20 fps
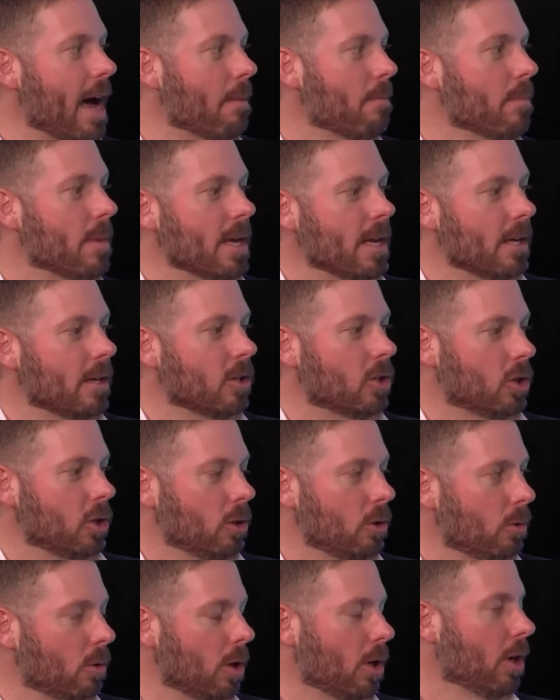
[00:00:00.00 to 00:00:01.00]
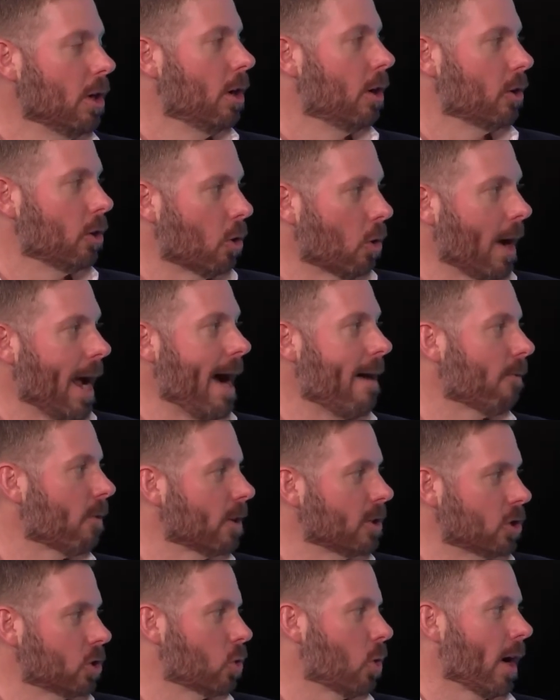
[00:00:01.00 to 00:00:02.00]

that mean to your average